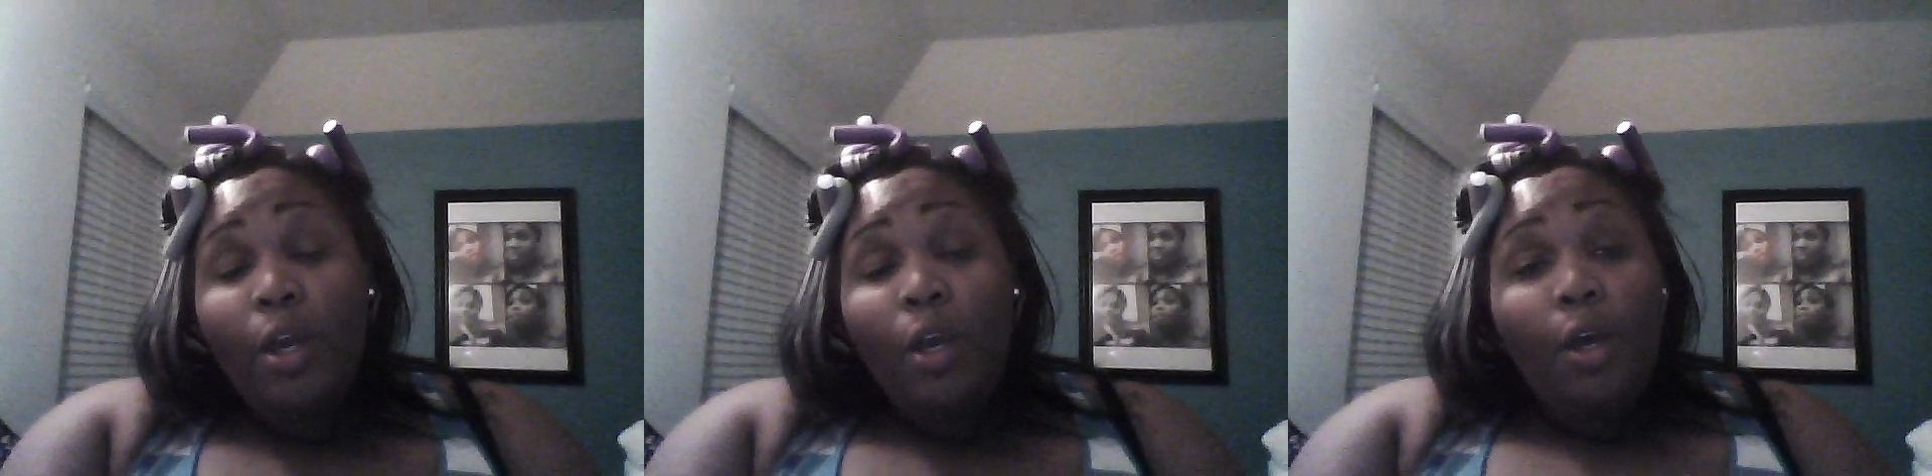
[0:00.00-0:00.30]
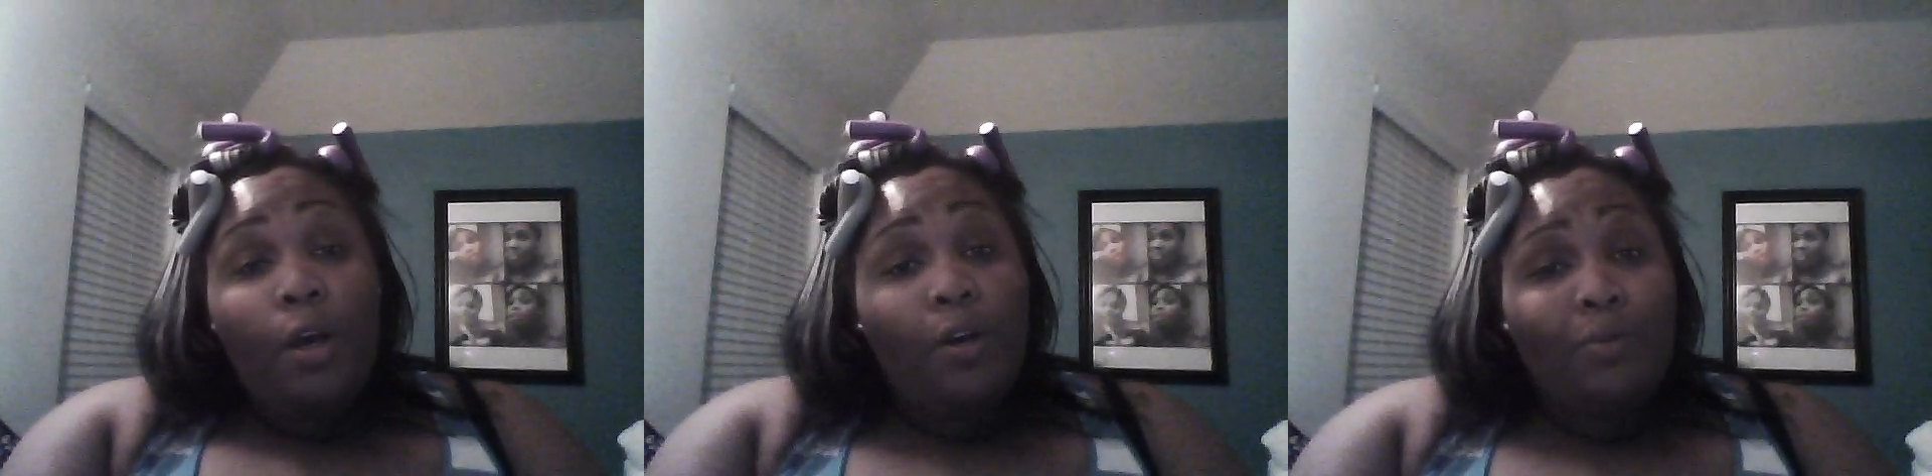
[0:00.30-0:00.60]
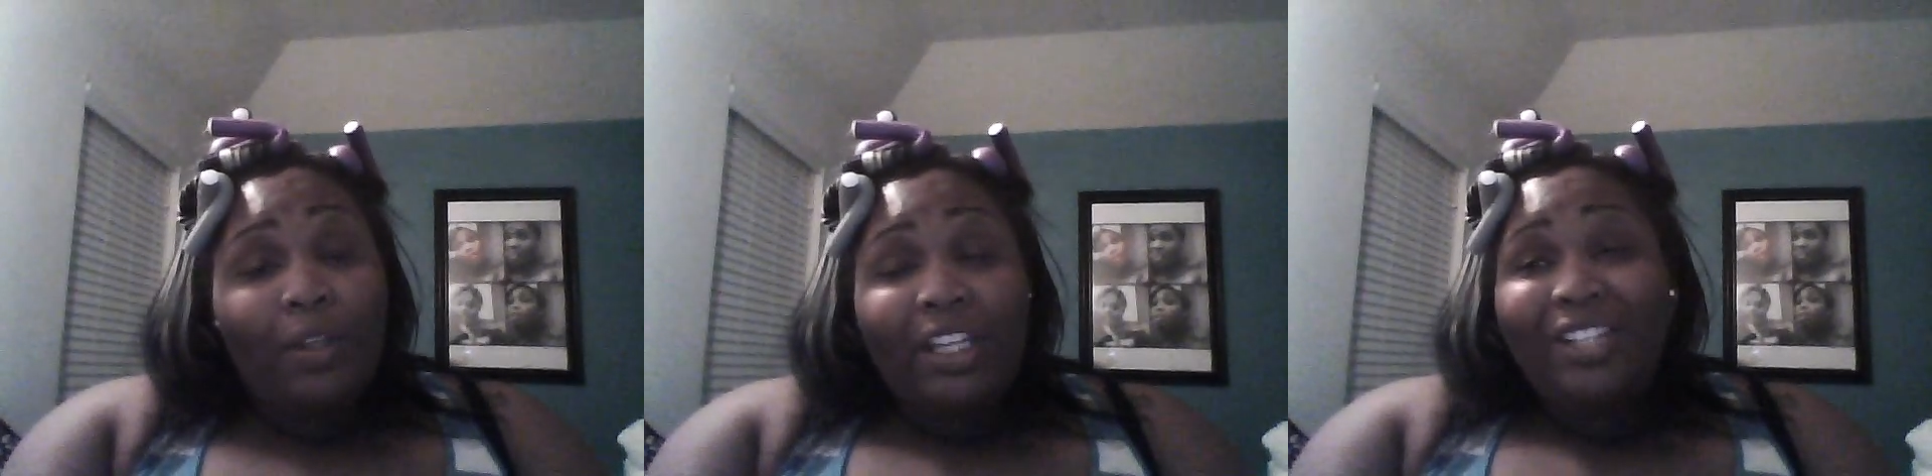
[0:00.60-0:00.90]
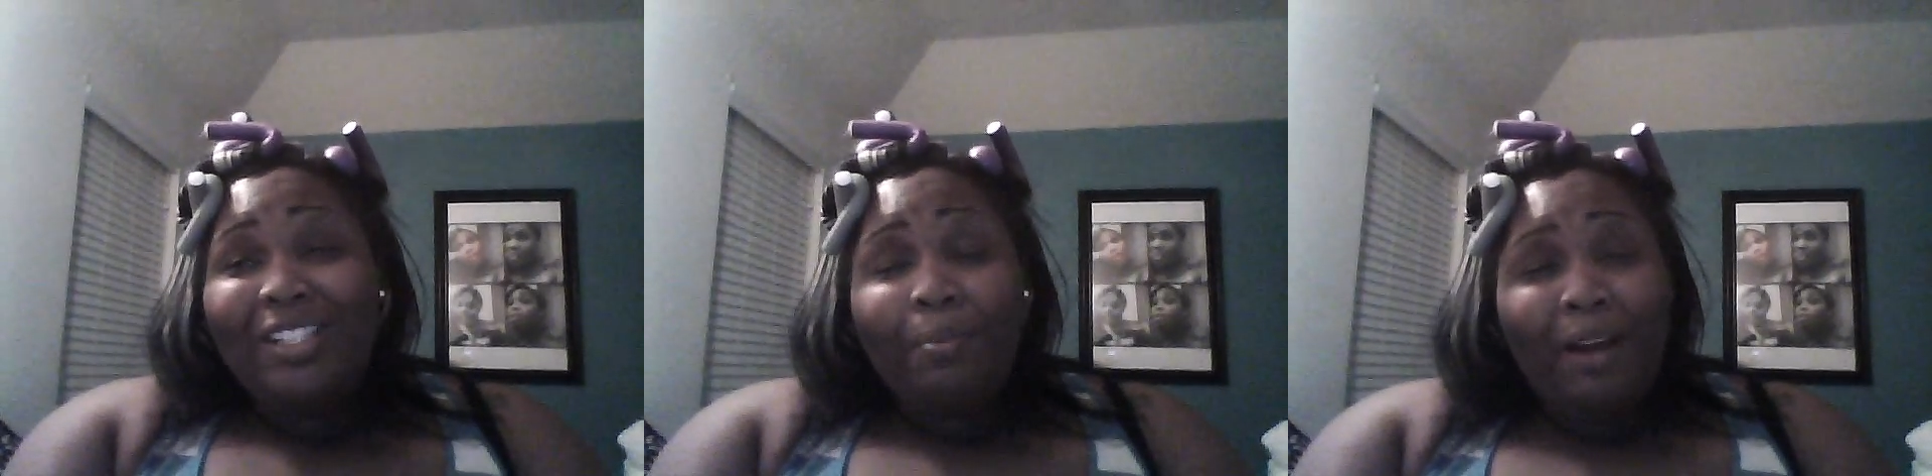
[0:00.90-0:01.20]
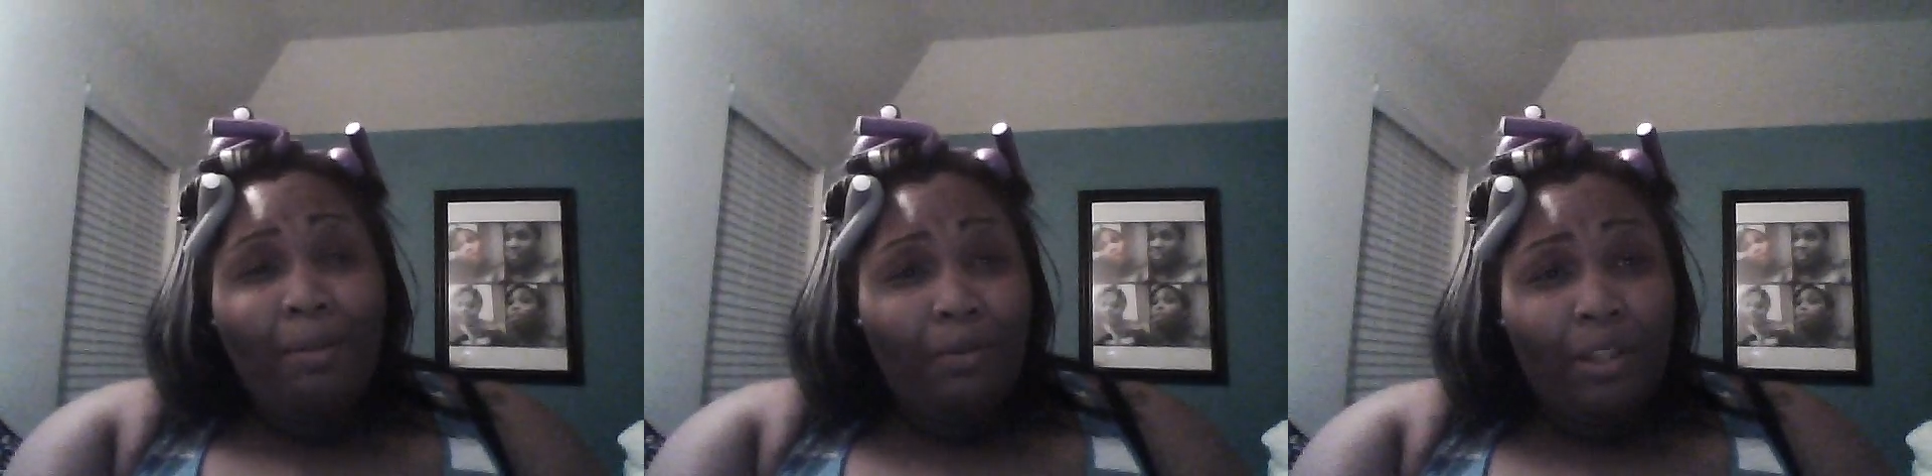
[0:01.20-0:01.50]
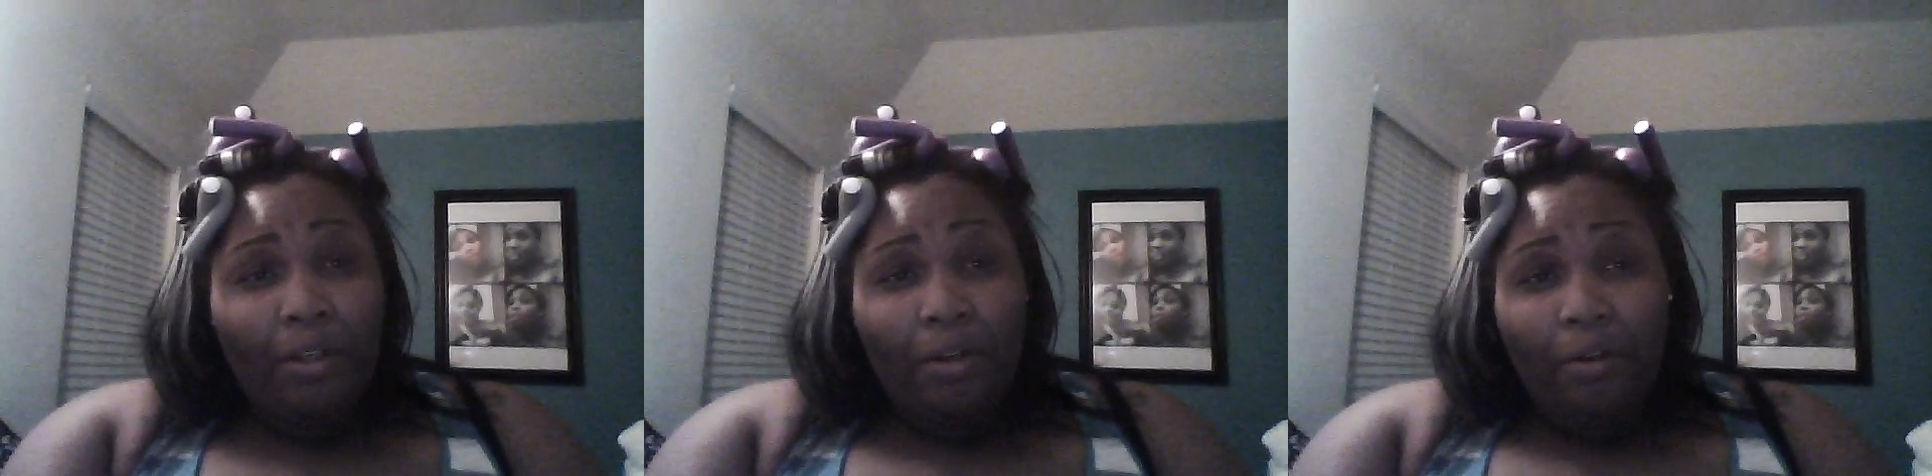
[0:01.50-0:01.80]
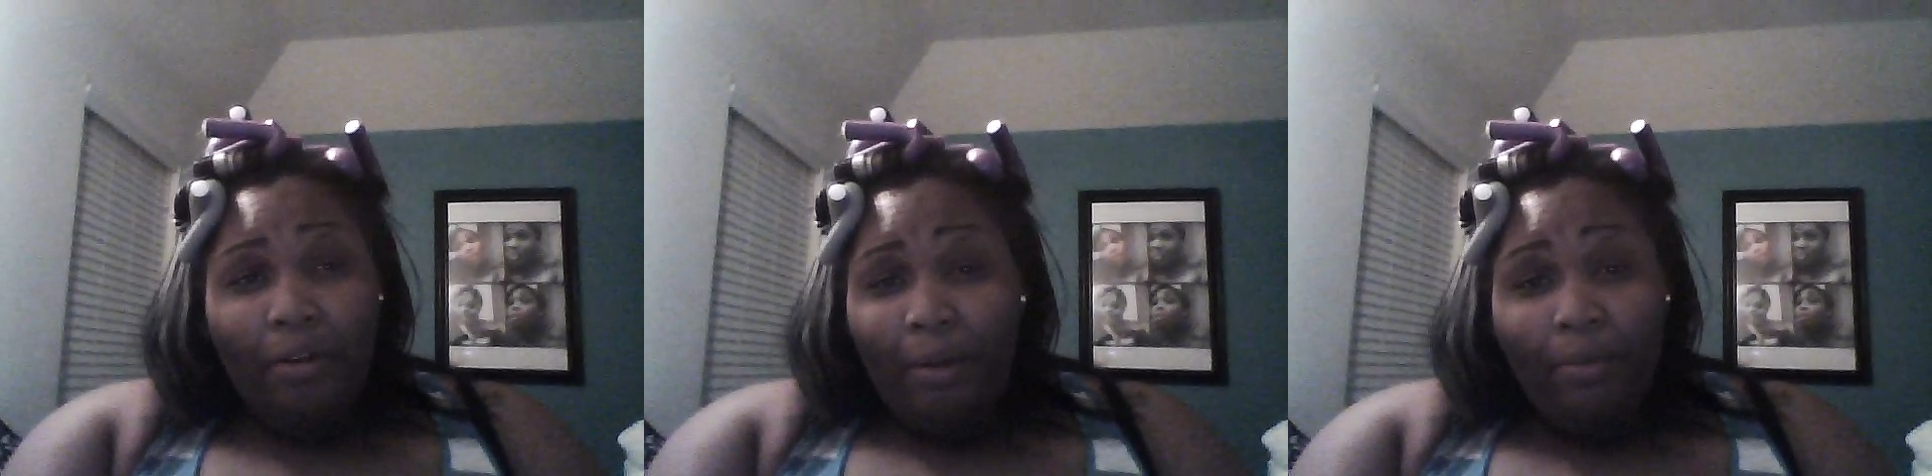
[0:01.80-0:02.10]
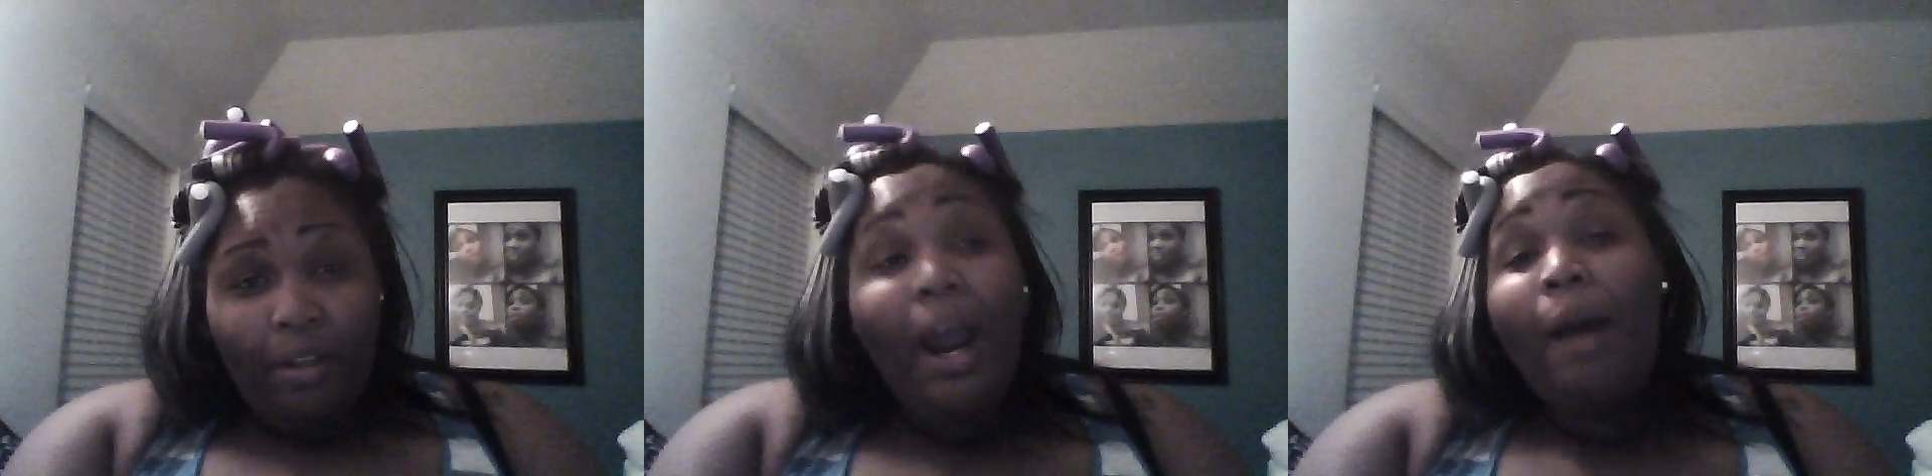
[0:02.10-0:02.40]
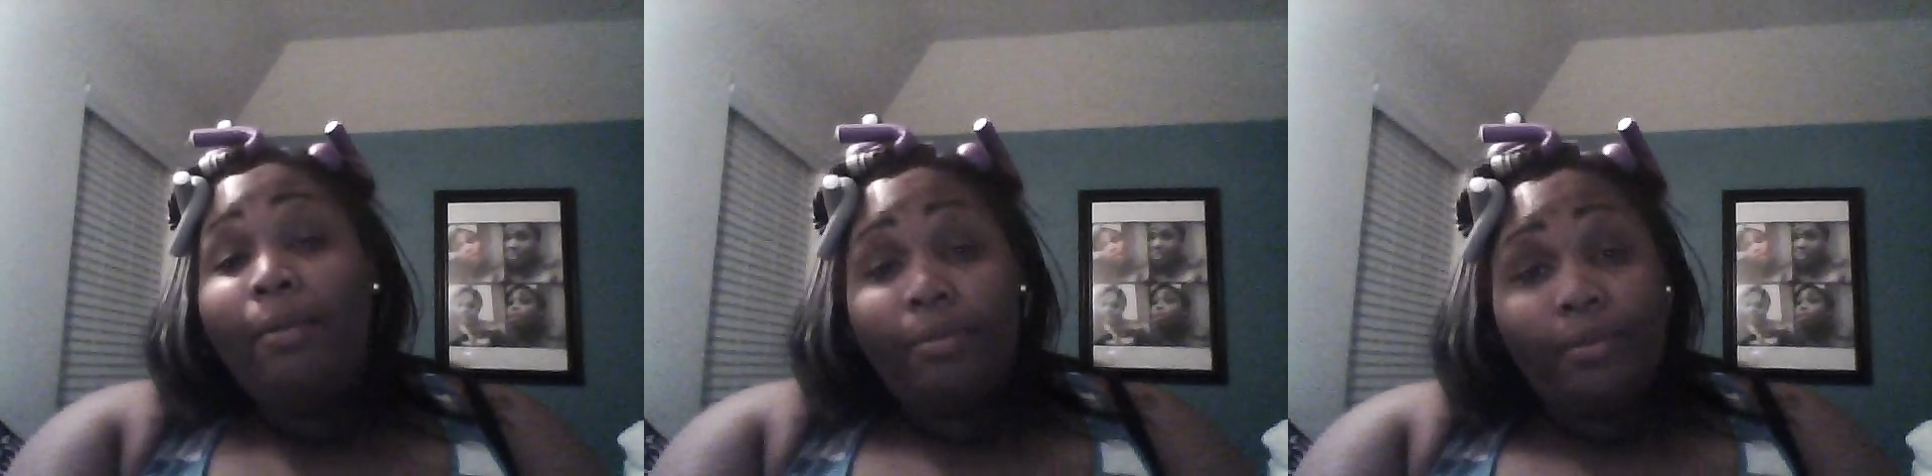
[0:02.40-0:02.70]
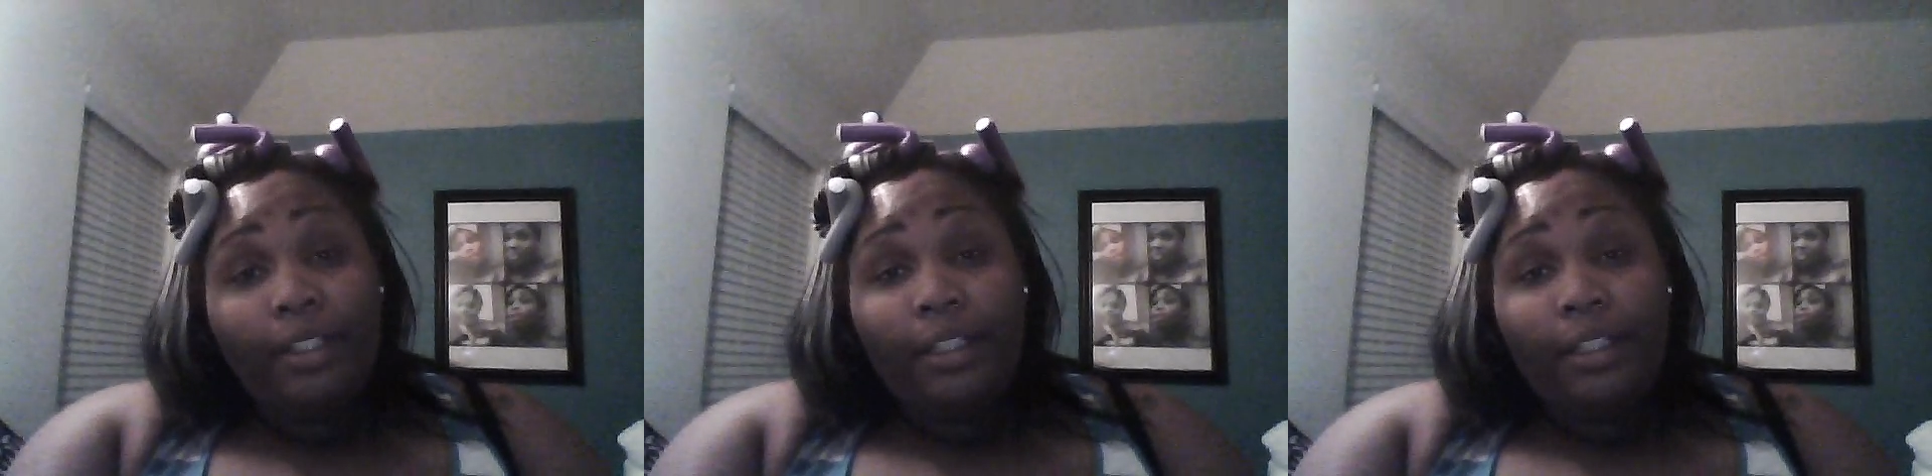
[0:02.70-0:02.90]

who's with her, and she's probably with her grandmother, probably,